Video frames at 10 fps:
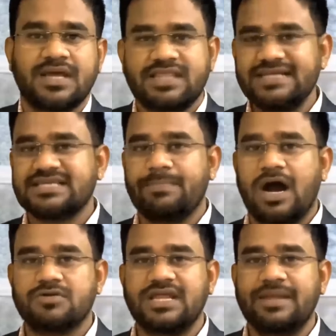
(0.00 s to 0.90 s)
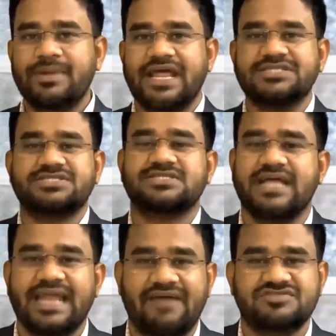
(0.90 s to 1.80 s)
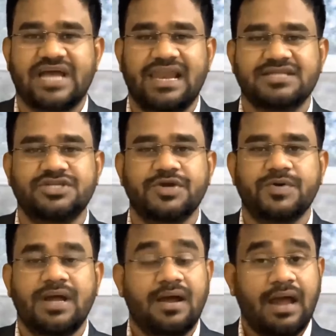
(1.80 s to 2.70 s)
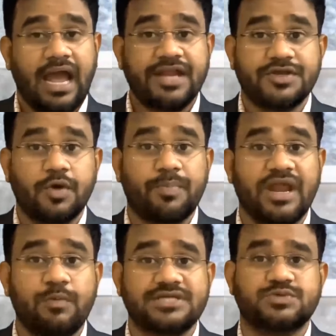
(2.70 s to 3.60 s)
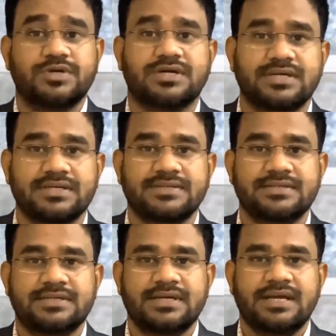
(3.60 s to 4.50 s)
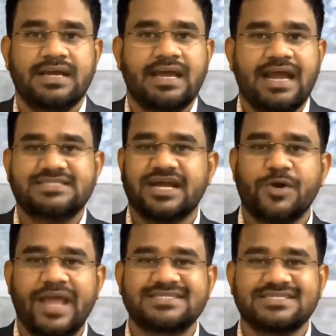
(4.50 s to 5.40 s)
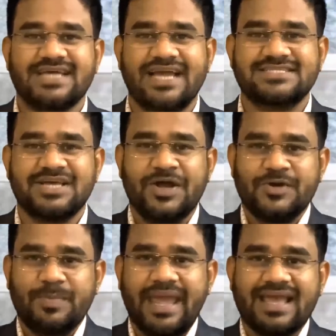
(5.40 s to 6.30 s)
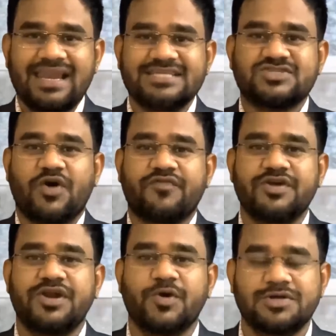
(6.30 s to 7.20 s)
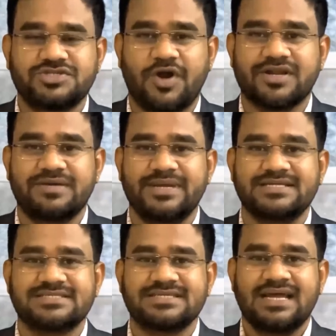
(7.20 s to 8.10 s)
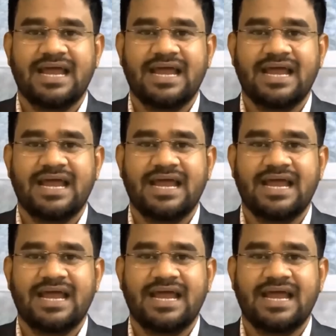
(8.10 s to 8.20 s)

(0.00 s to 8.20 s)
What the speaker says: Think about the limitations that have challenged you at your previous work. It's a good exercise to make a list of your known shortcomings,